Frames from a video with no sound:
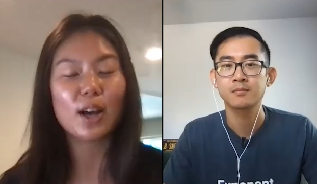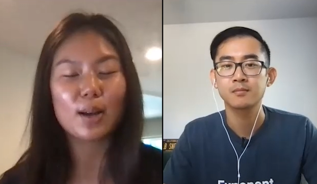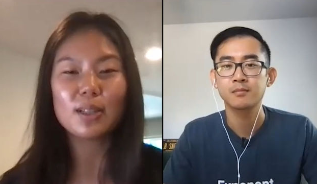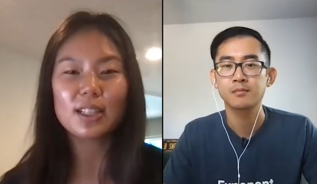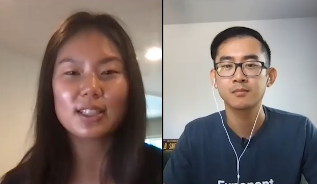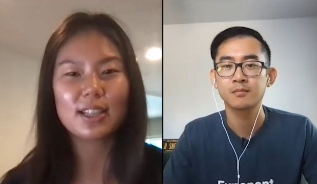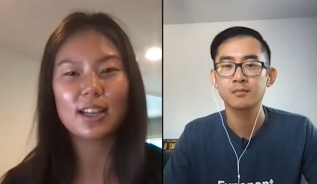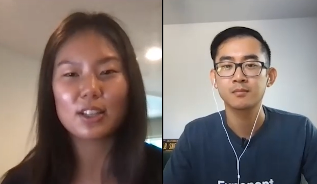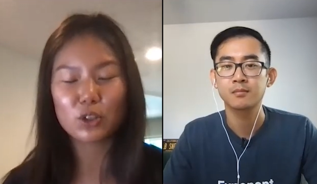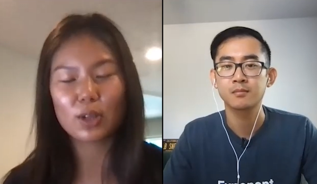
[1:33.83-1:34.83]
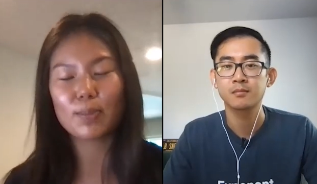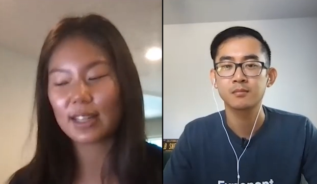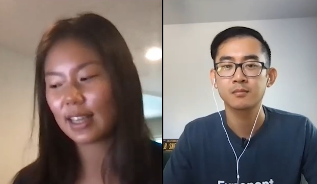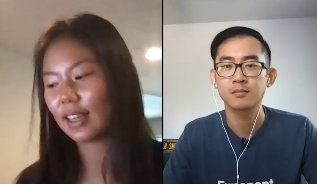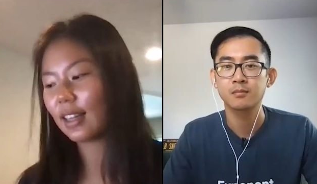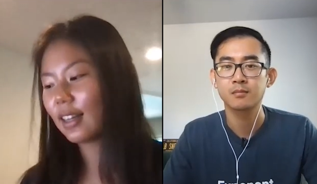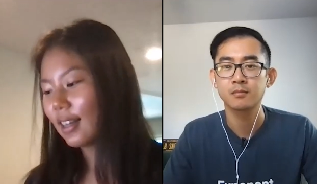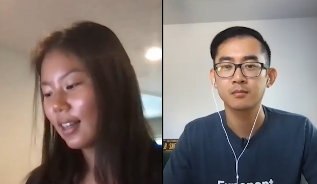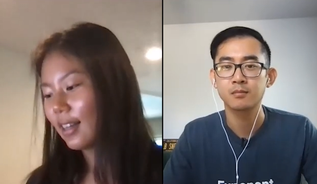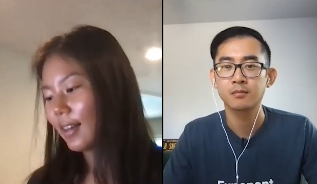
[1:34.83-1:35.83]
Speaker 1: hobbyists that enjoy painting.
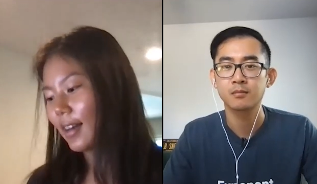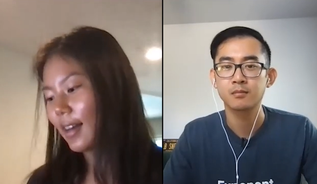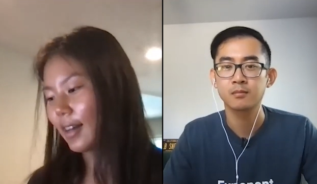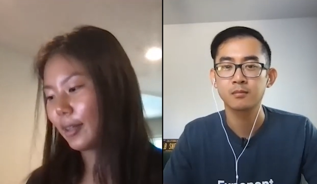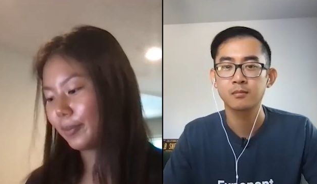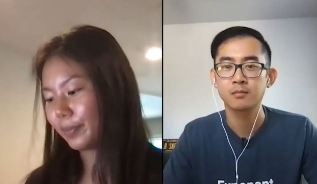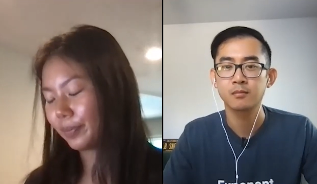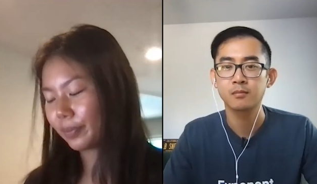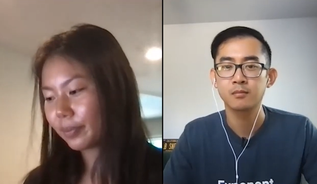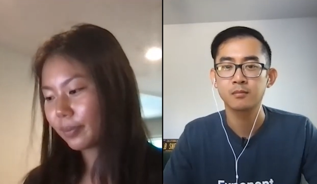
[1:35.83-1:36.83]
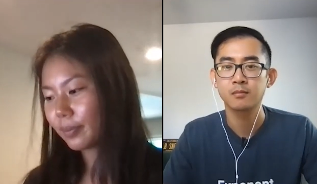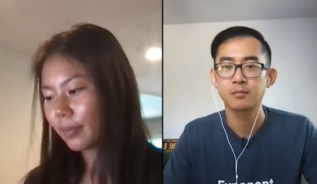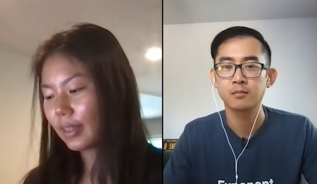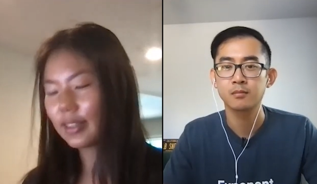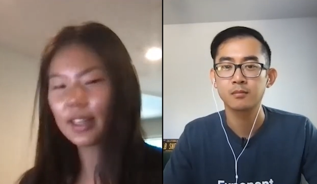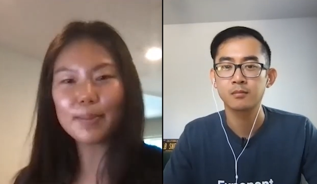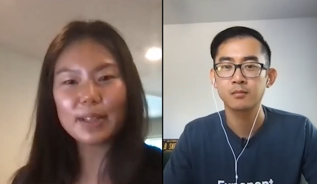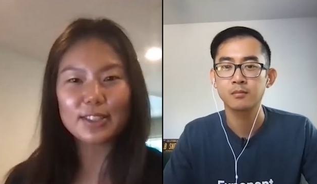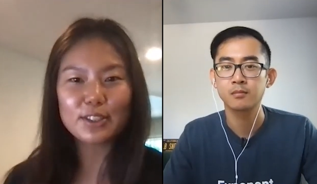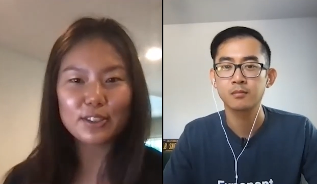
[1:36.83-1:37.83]
Um, does that
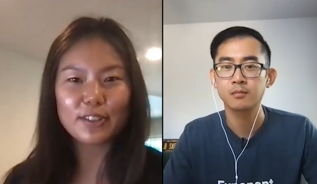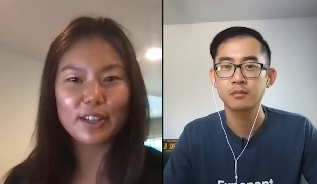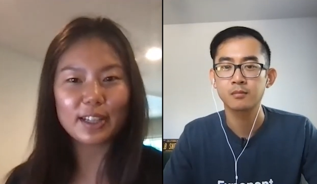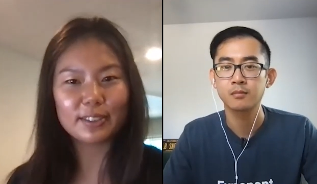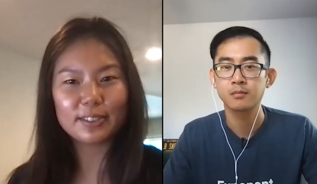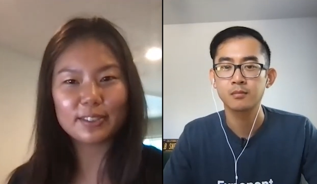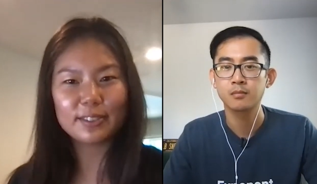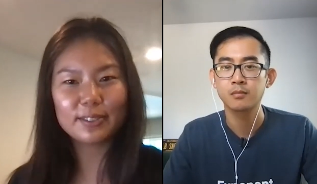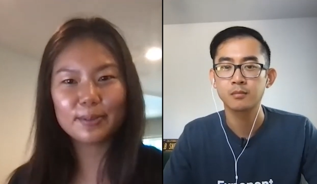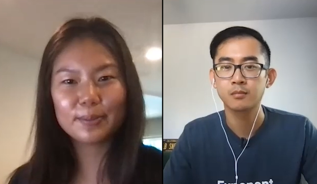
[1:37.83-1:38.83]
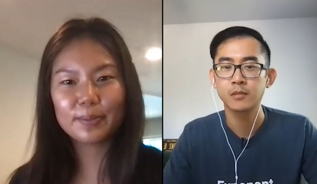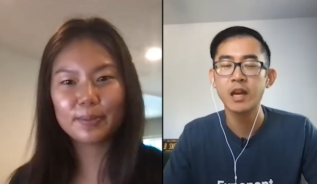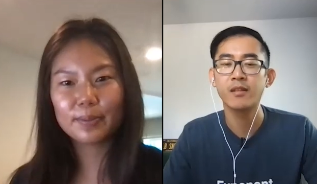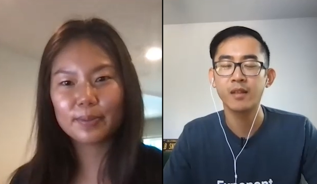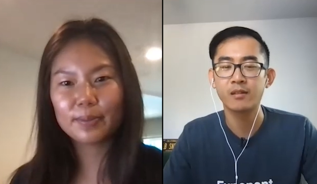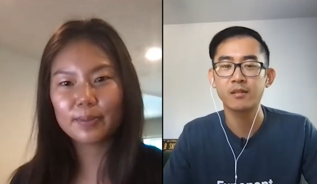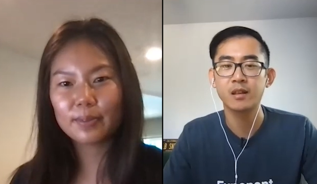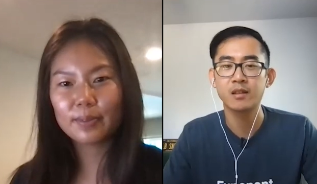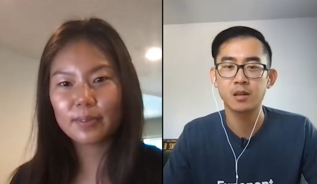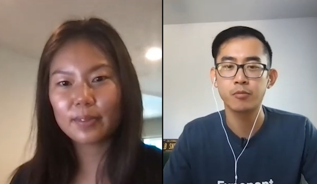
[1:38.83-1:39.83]
make sense so far?
Speaker 2: Yeah, that,
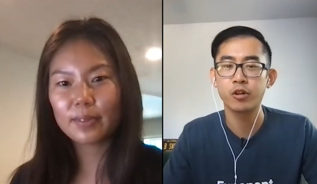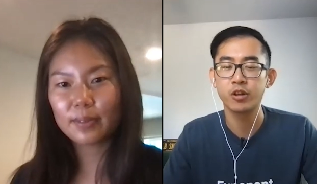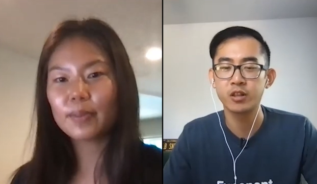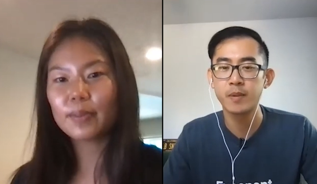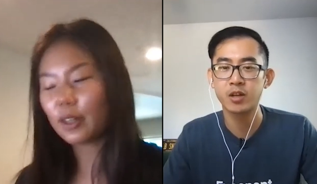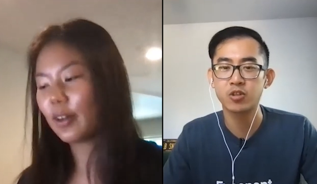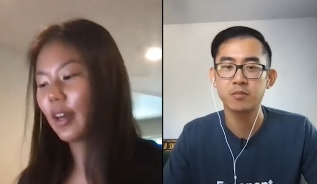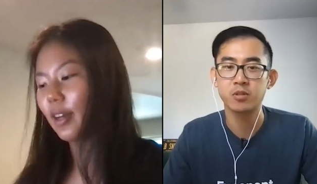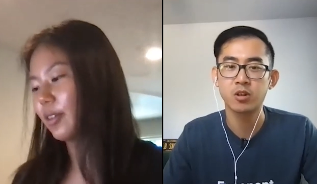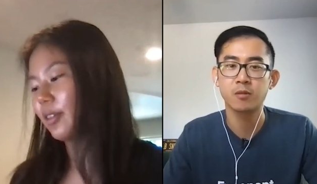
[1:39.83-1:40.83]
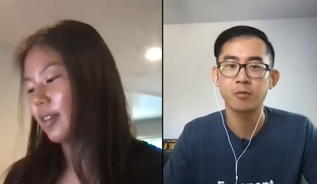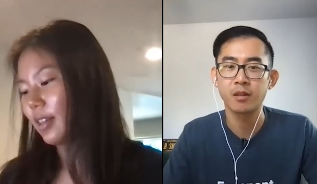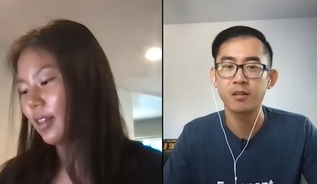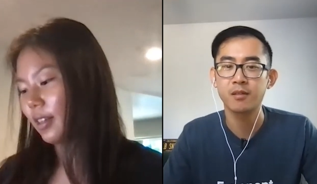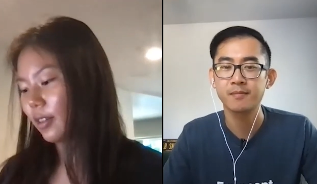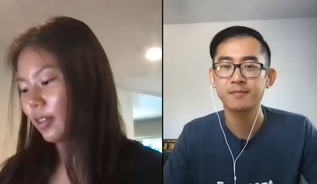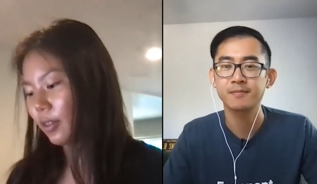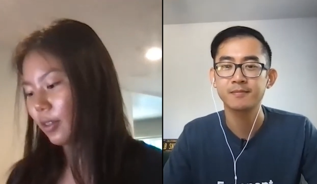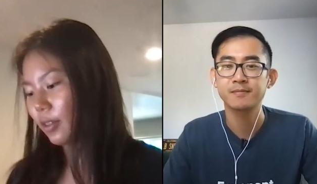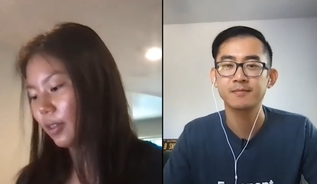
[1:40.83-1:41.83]
that's a pretty good spectrum to start with.
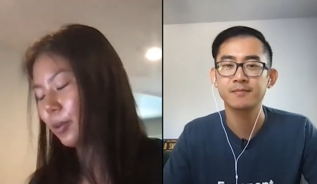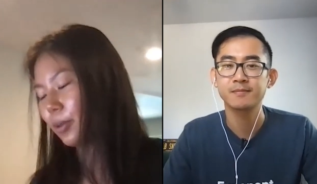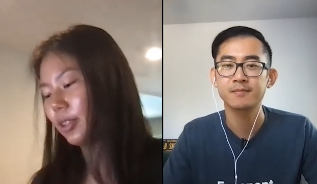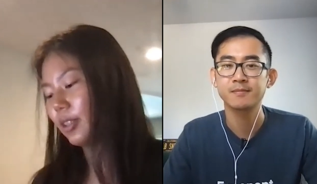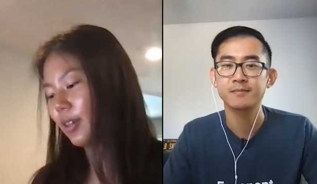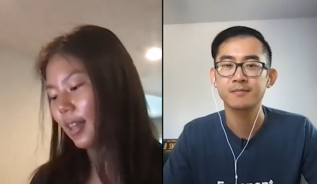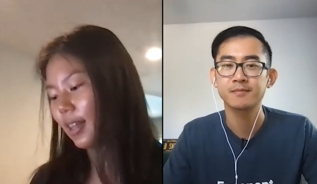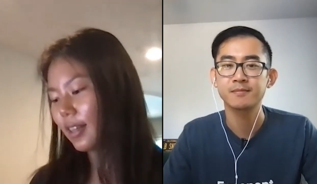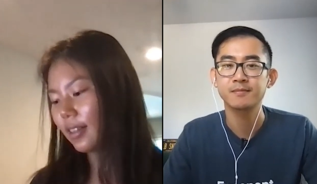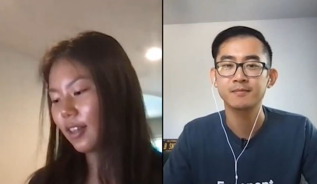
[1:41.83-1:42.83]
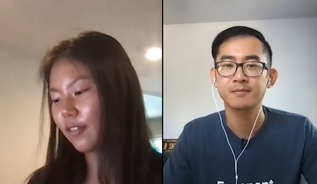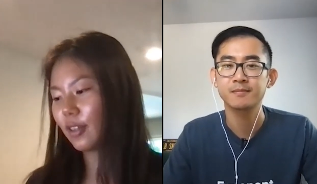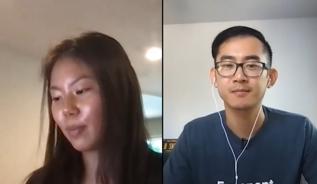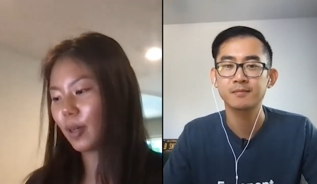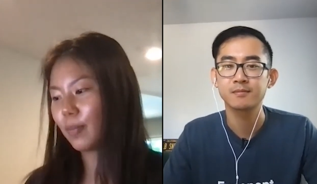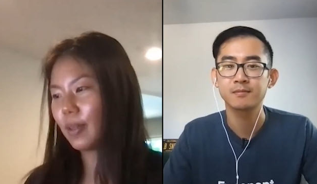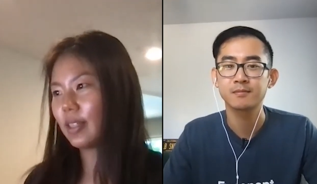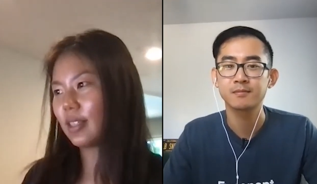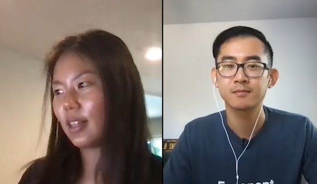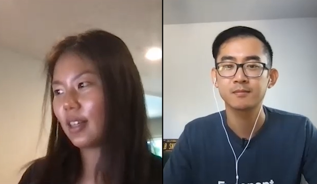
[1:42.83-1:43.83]
Speaker 1: Cool. So I think like for the
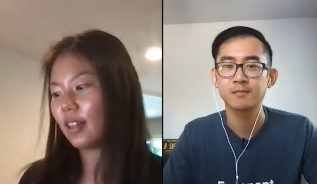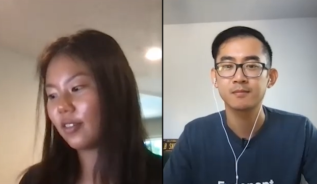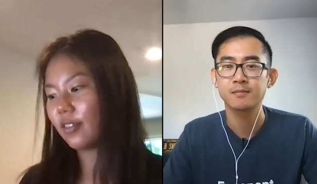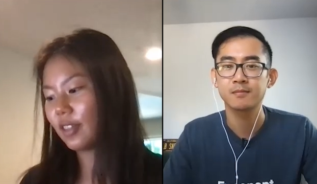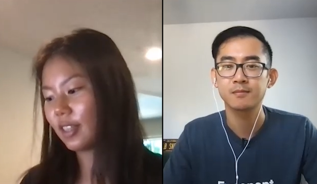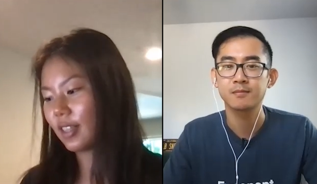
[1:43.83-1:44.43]
purpose of this